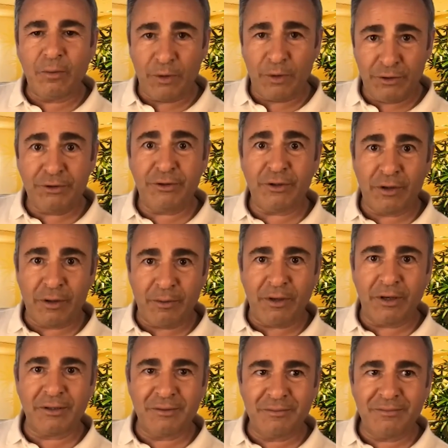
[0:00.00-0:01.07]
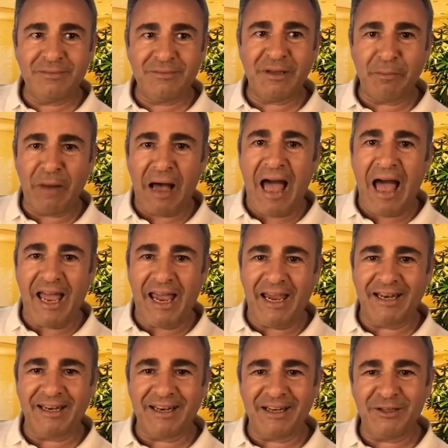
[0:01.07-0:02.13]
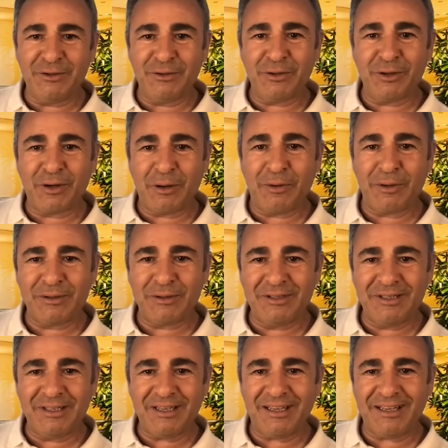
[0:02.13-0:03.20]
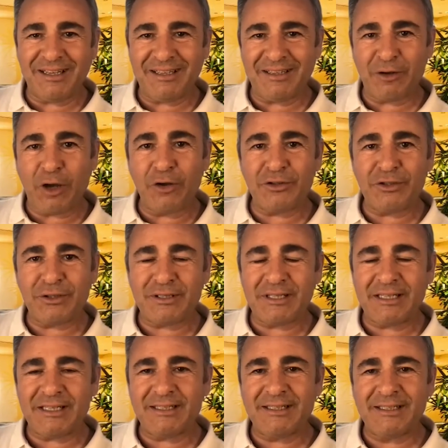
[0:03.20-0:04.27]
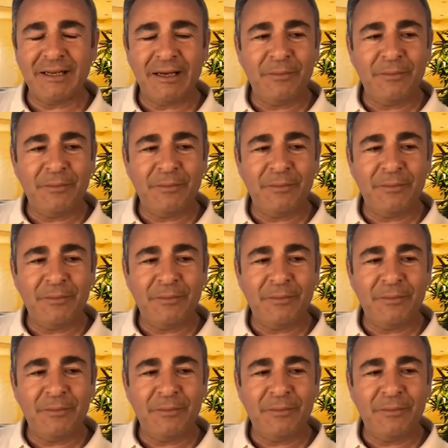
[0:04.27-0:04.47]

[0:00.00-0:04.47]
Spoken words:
When you talk about the mind and you talk about the consciousness,